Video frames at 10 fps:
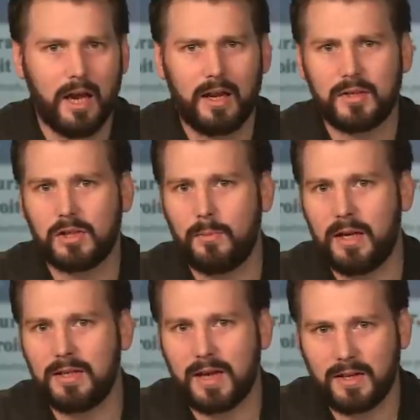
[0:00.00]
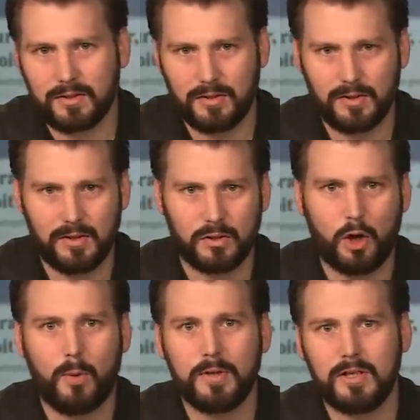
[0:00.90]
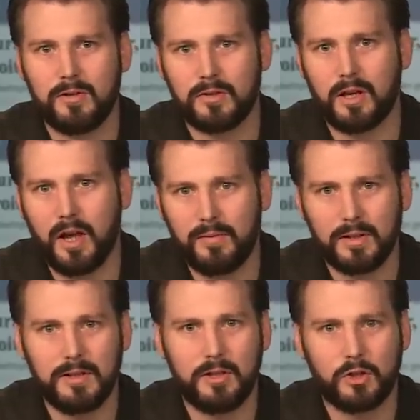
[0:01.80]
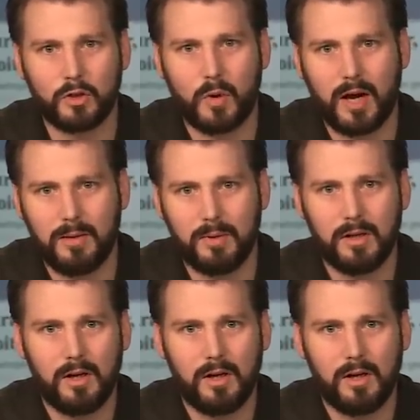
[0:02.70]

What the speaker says: like so many dancers, as commentators lovingly describe.